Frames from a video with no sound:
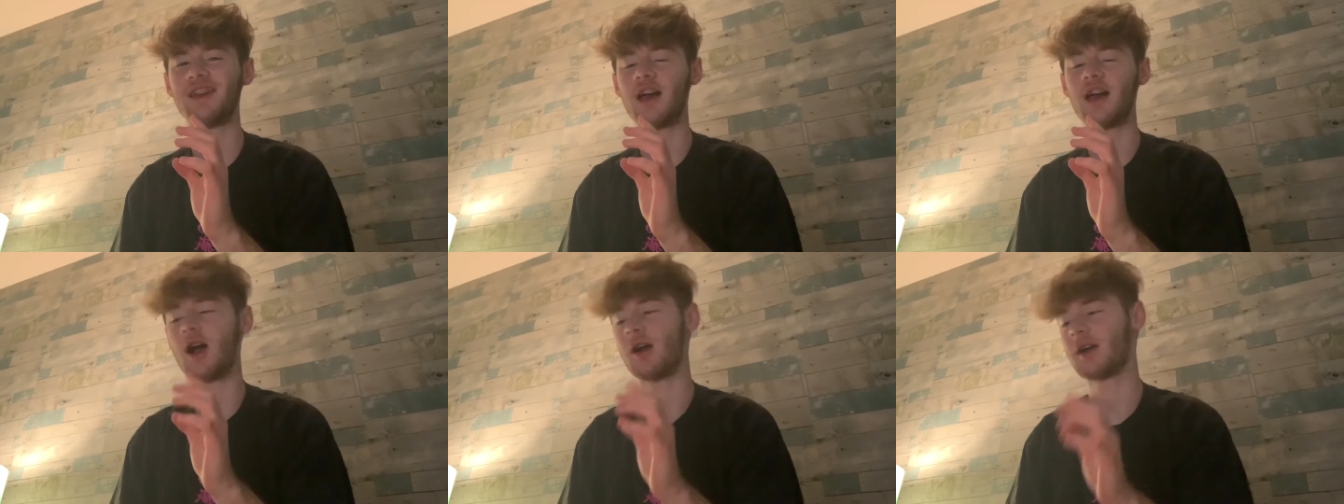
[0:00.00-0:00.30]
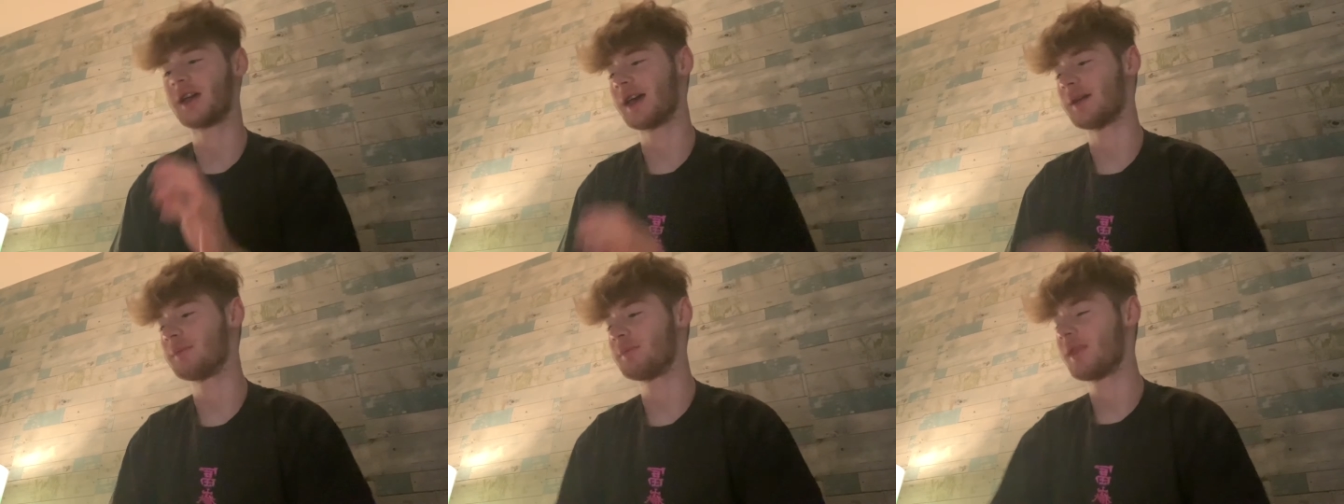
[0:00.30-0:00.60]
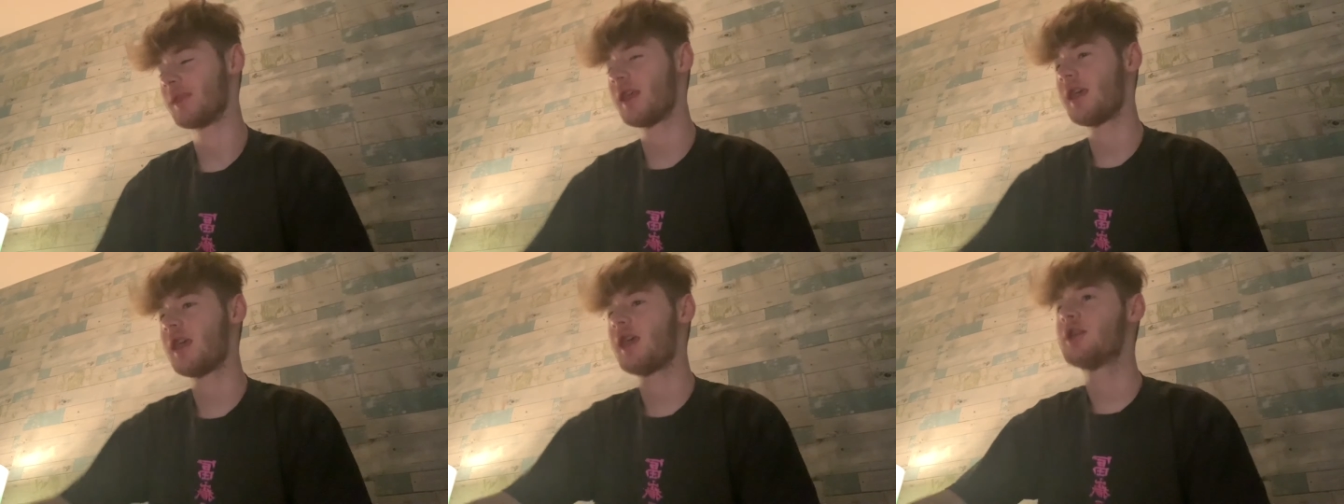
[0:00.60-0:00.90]
Okay.
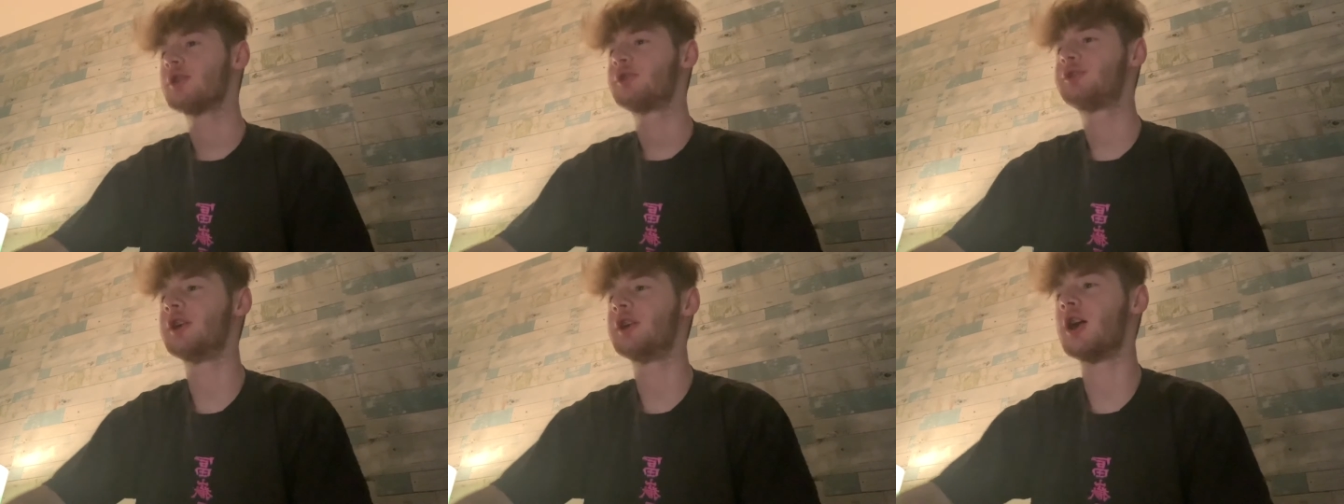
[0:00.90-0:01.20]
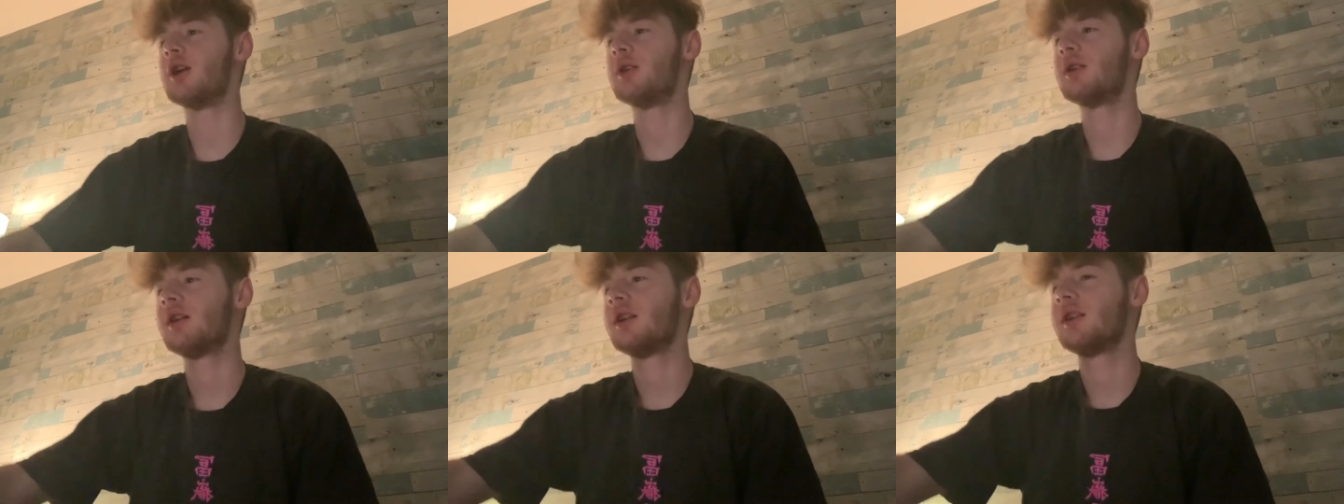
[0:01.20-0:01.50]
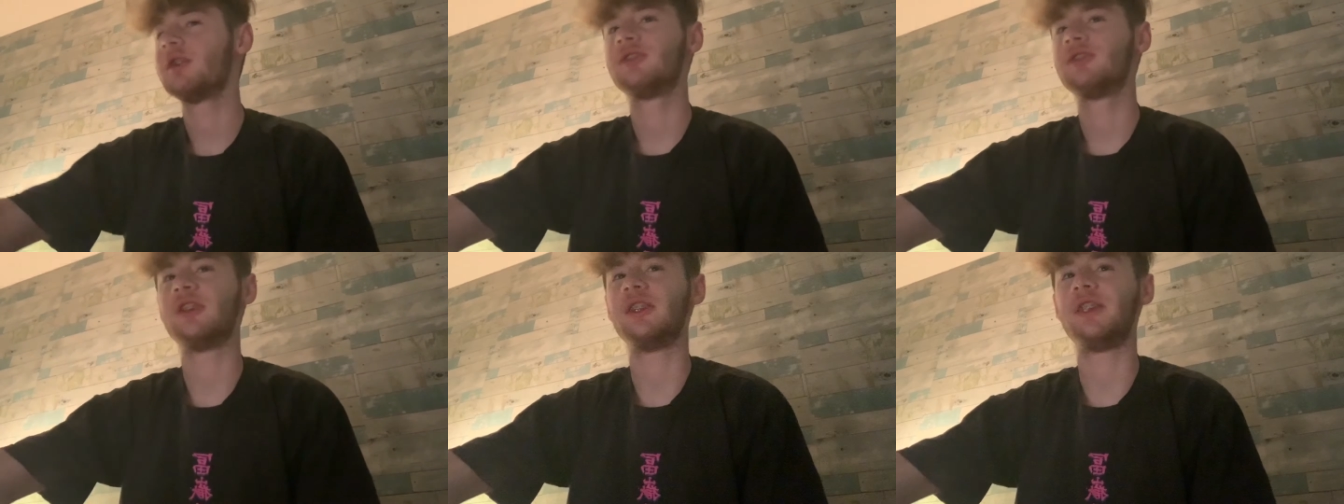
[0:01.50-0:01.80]
So
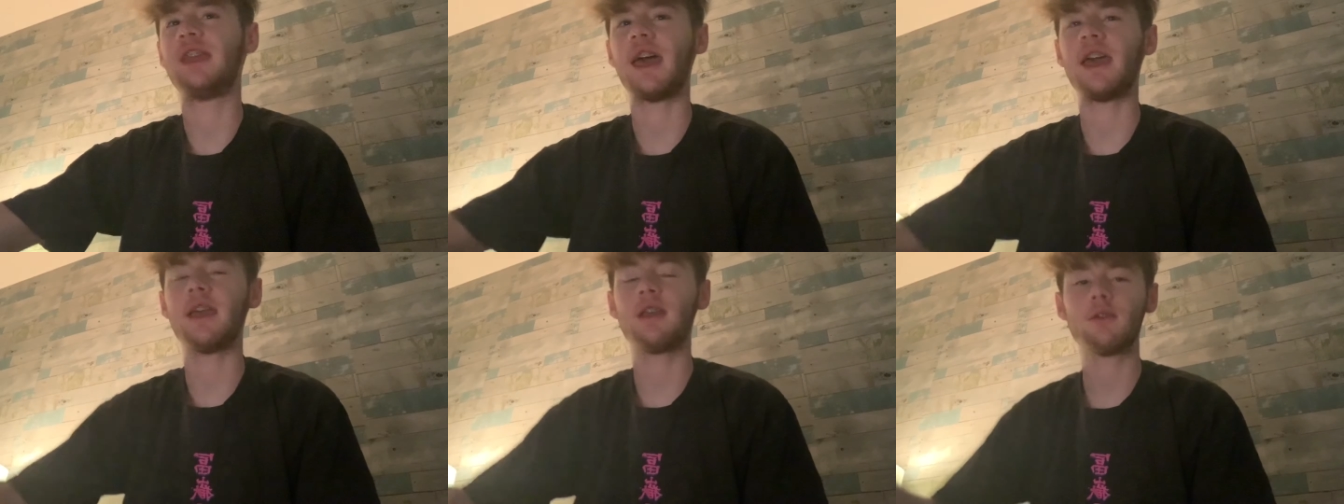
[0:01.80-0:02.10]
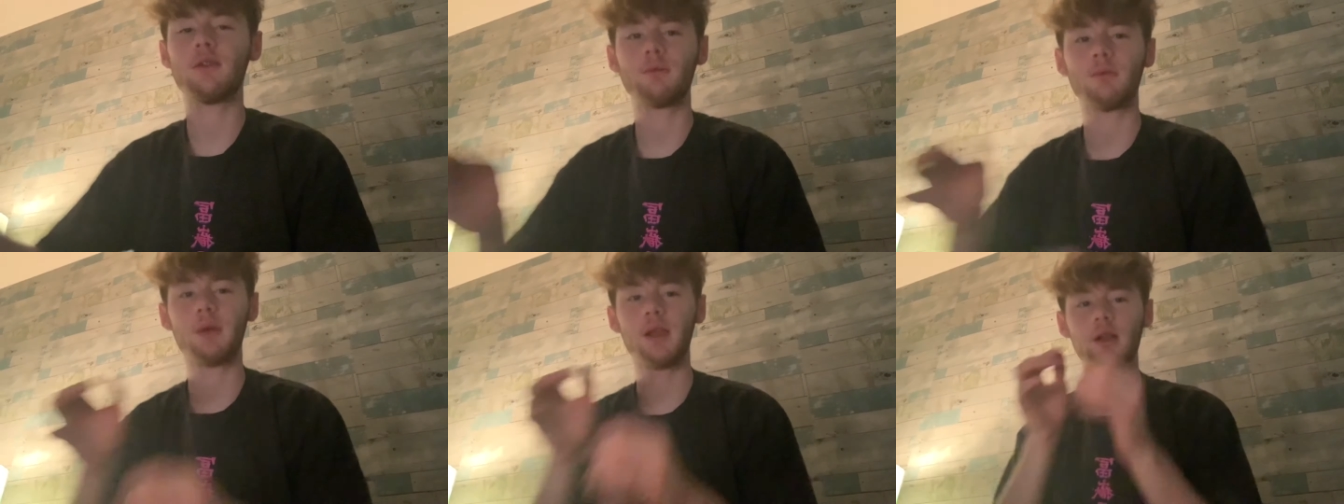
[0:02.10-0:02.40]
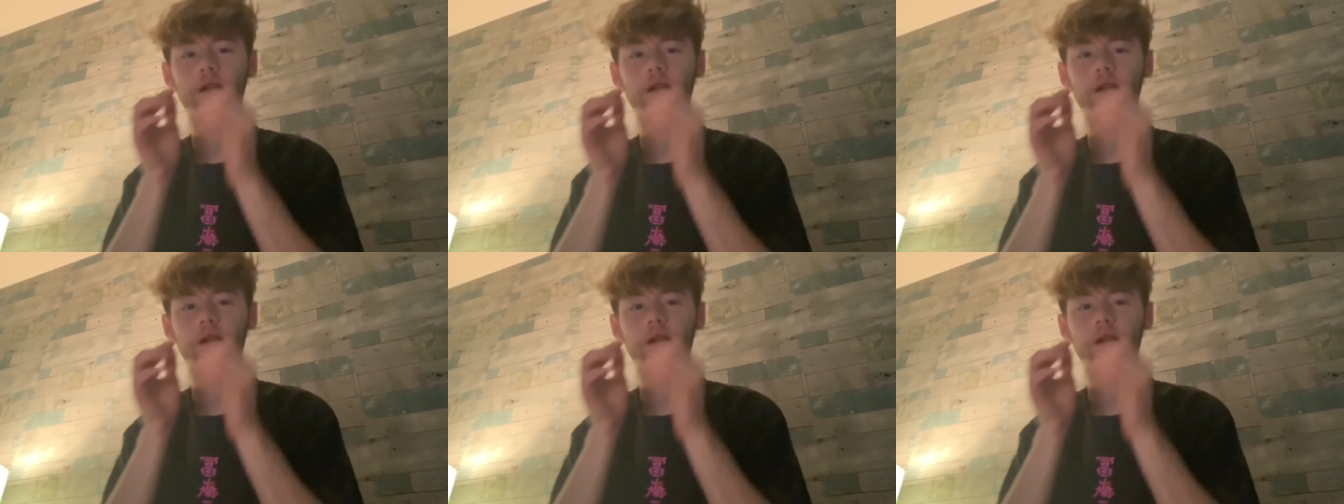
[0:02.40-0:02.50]
today we are